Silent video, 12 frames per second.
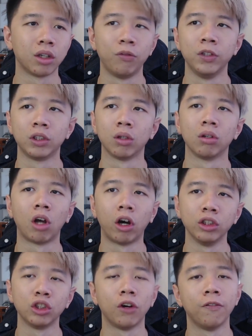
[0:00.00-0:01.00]
official
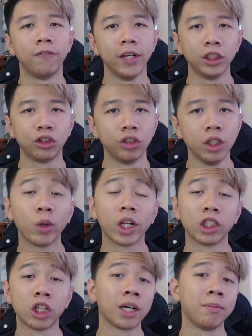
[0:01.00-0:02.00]
launch of Phase 3, we're going
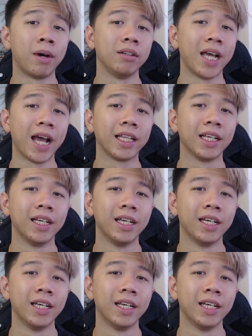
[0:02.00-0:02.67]
to talk about that.